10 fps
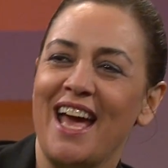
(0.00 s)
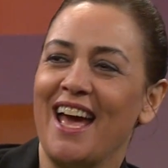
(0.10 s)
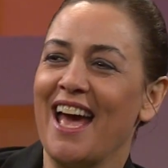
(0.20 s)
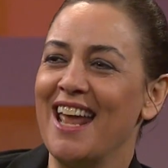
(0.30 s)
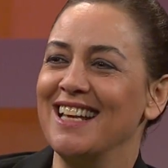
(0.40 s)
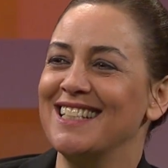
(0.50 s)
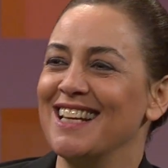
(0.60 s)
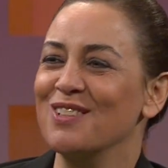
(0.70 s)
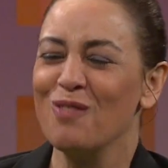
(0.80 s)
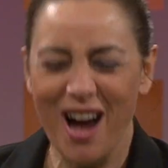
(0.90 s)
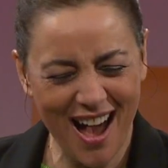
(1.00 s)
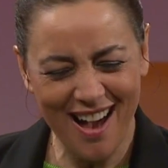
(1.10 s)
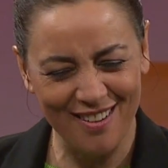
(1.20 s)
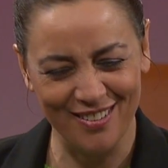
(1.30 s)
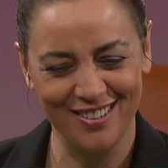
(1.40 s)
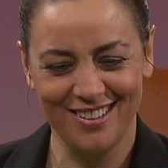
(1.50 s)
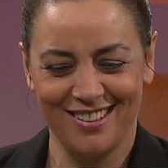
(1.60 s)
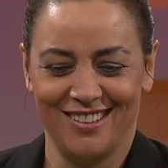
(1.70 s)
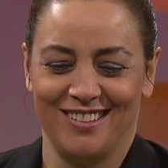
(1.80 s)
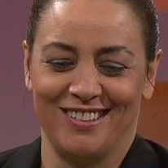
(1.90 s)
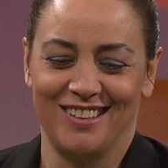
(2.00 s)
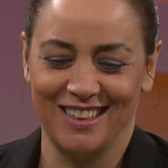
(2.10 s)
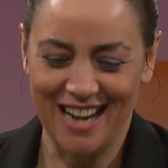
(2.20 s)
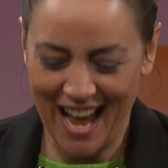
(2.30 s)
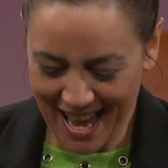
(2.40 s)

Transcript: Hannah says, wow, I